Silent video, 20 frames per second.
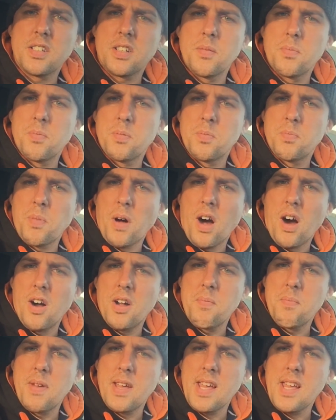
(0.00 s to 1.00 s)
because
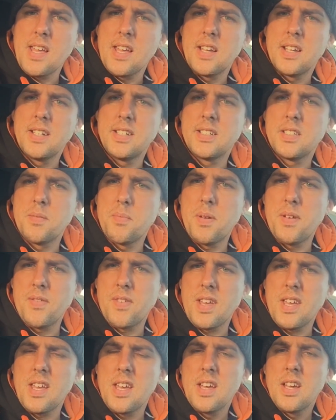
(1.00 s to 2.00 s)
behind me is the
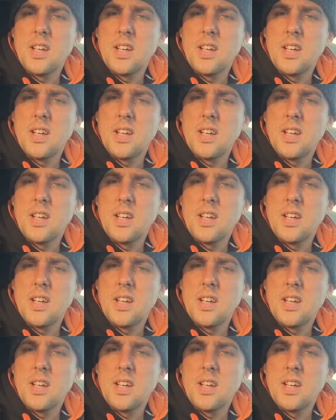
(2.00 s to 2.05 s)
bivvy.